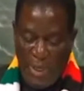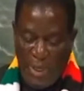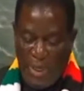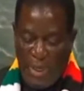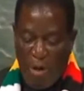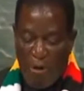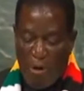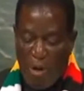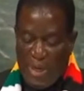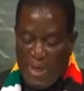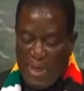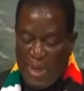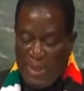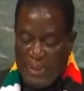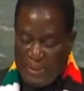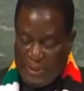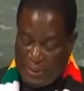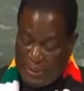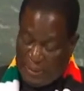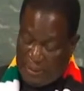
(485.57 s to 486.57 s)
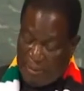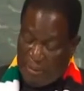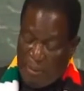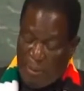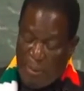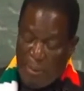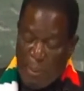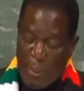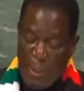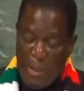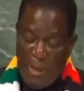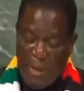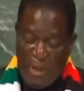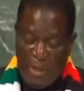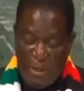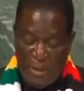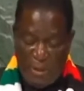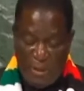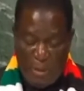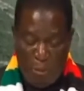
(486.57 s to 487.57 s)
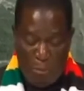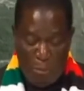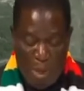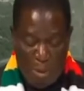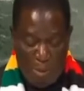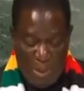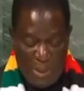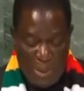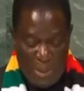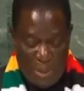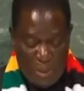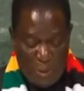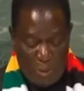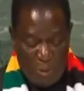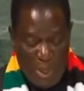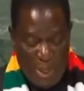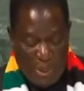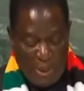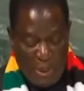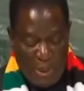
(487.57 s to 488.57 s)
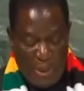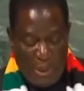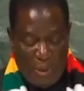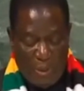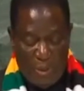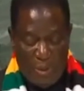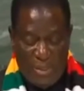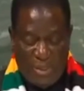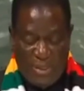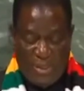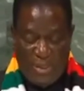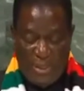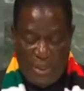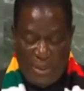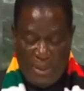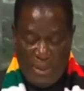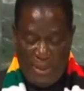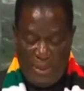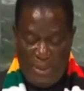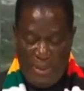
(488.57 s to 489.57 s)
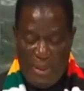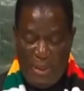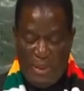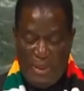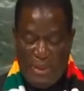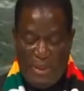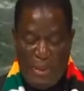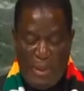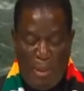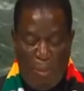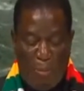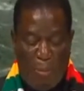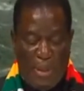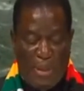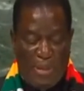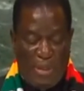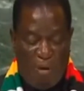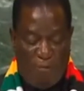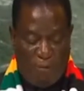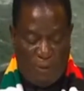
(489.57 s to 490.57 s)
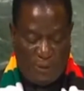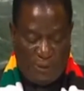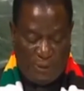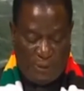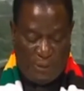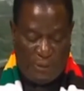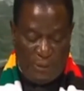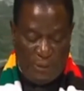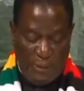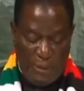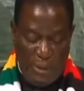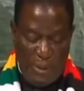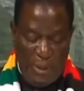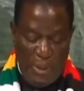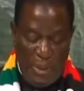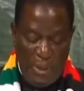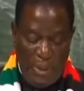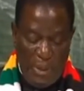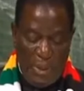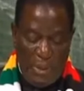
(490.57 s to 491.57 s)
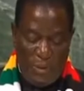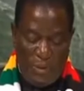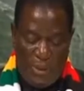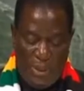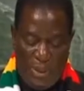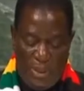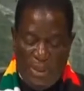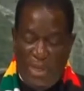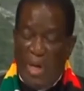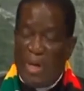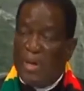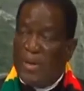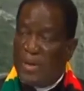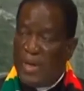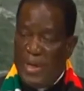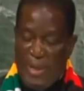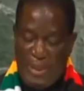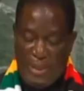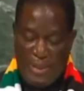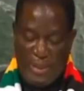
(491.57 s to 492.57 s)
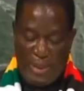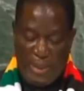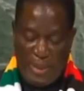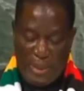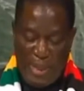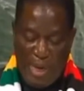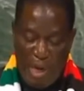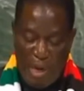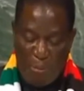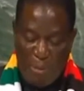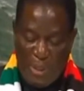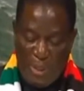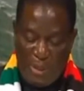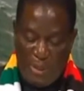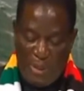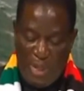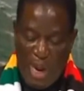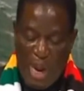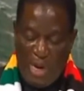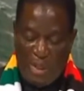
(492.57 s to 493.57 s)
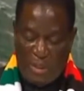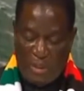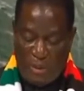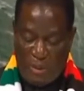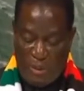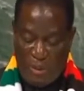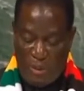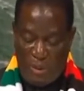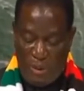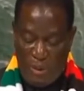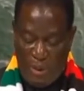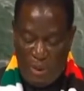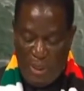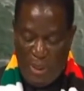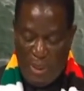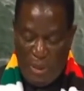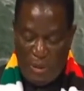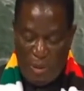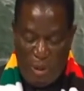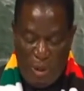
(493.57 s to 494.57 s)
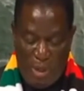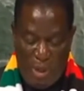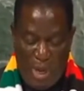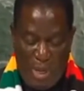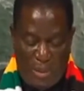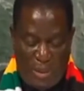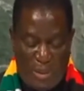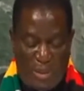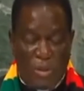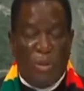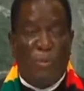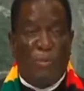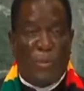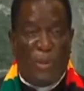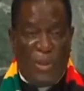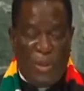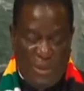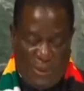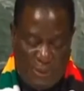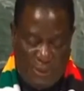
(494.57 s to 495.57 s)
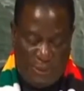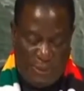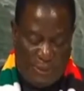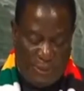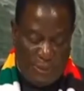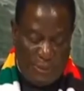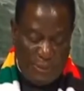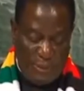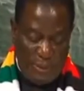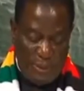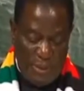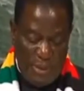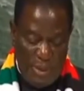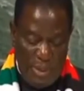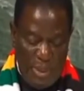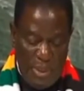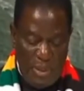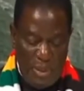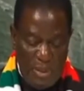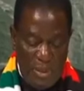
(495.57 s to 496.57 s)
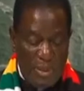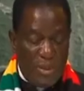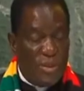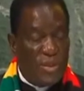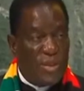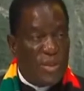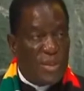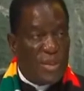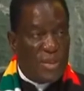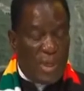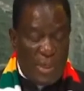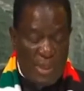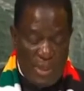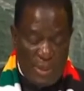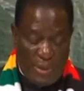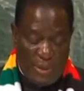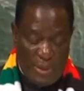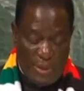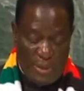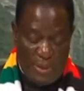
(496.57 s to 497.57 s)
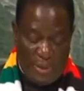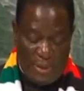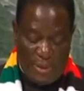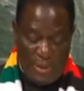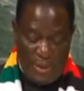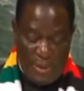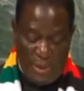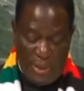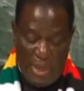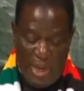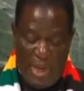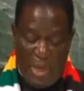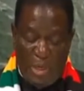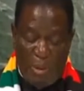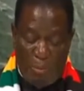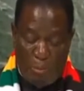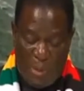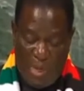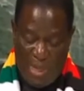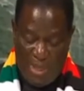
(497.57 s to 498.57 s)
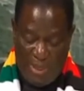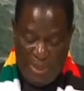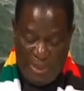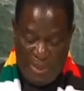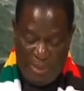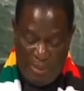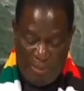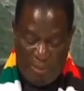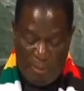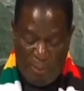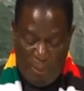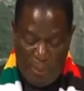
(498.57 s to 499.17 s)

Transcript: In our case, Zimbabwe is making concerted and deliberate efforts to integrate climate action into our national policies, strategies, and planning.